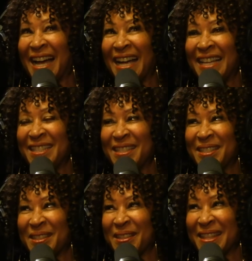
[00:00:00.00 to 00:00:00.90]
I
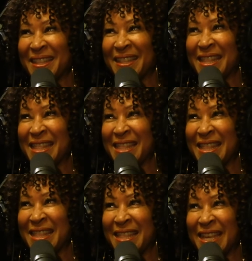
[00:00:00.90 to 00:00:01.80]
still
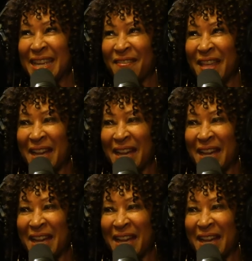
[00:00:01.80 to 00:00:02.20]
think